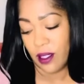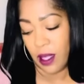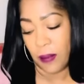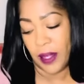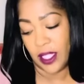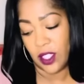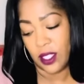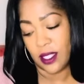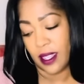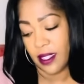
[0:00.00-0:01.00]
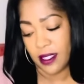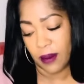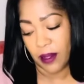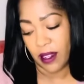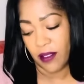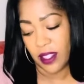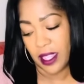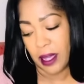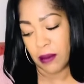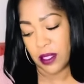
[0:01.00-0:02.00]
And patience. I accept that everything
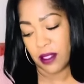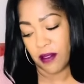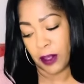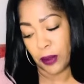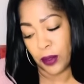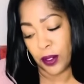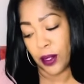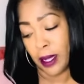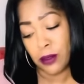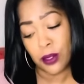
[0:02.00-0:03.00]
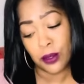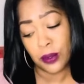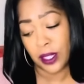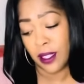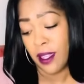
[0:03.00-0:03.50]
happens in divine order. Absolutely.